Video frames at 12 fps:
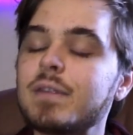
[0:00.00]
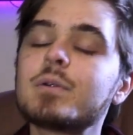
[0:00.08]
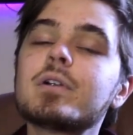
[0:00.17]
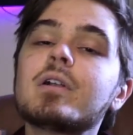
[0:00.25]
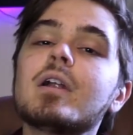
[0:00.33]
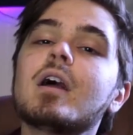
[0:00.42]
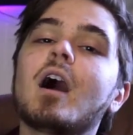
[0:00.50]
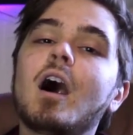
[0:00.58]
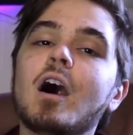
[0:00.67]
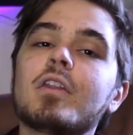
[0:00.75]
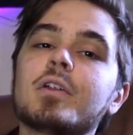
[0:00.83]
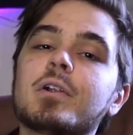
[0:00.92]
There were
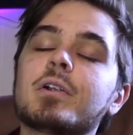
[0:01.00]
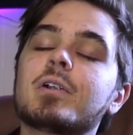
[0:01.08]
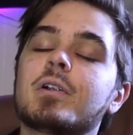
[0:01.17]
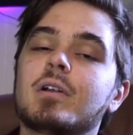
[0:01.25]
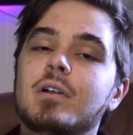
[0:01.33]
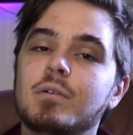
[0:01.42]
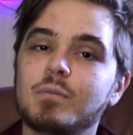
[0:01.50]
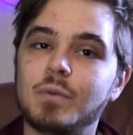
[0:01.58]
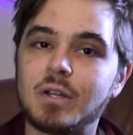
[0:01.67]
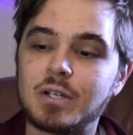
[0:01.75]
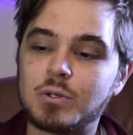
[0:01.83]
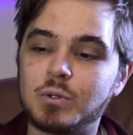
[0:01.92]
other
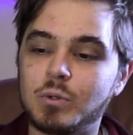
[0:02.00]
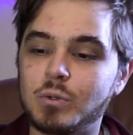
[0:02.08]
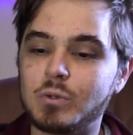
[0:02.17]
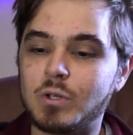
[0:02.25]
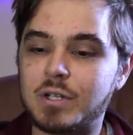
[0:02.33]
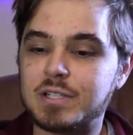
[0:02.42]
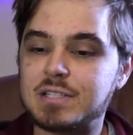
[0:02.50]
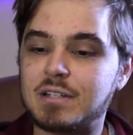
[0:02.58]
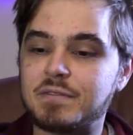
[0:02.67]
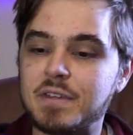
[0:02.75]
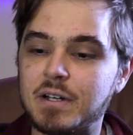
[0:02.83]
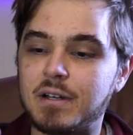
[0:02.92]
really cool looking
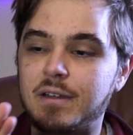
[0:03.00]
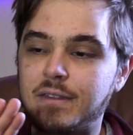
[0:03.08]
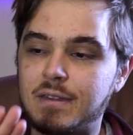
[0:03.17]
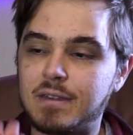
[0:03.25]
stuff there